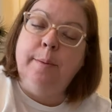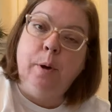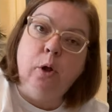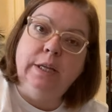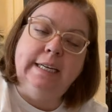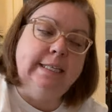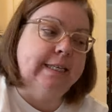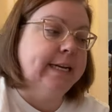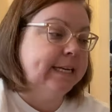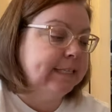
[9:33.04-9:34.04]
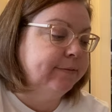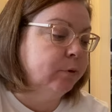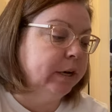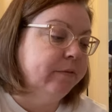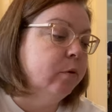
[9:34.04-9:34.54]
Poland in
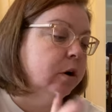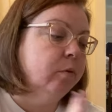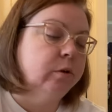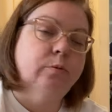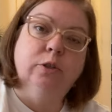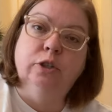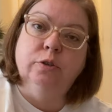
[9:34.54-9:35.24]
1944, World War II